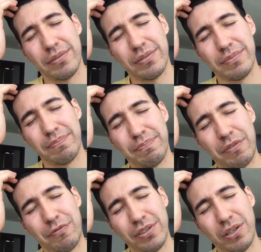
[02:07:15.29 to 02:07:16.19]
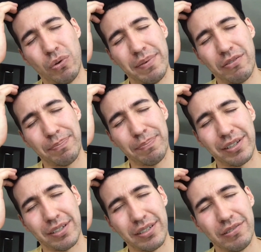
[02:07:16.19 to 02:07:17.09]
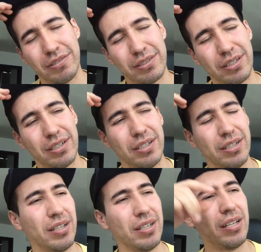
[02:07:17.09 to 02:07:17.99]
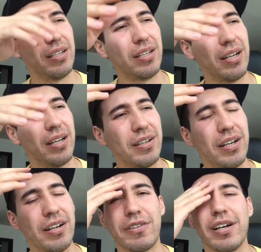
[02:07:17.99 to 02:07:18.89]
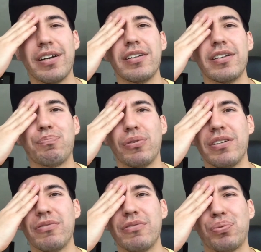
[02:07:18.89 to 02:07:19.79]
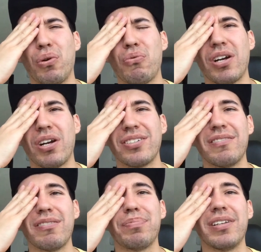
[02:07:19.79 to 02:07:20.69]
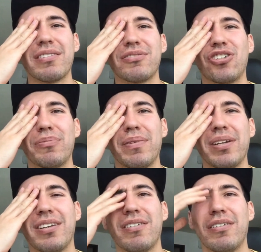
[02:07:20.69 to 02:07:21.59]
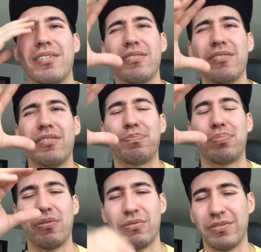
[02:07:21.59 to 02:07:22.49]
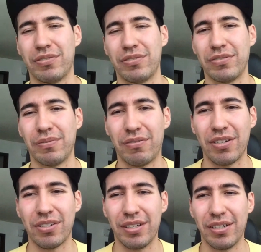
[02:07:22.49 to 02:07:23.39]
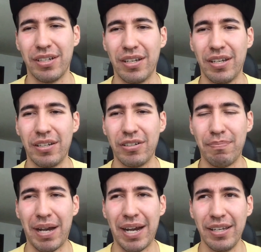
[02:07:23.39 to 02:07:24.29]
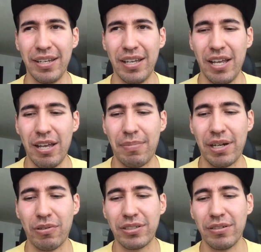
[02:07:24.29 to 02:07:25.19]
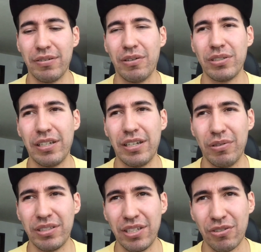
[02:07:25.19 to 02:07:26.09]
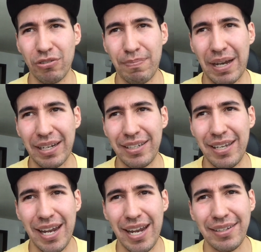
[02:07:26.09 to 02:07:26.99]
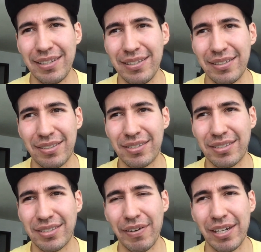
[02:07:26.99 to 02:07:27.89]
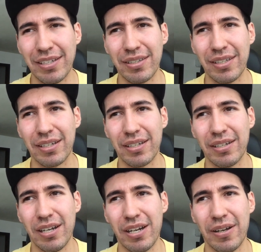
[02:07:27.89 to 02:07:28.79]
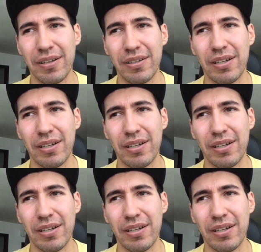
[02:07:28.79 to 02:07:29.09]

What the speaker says: by one before the Weimar Republic. It was I forgot. It was pro-Russia Republic. It was Germany and something Russia combined. But it was introduced back in the 1870s, I think.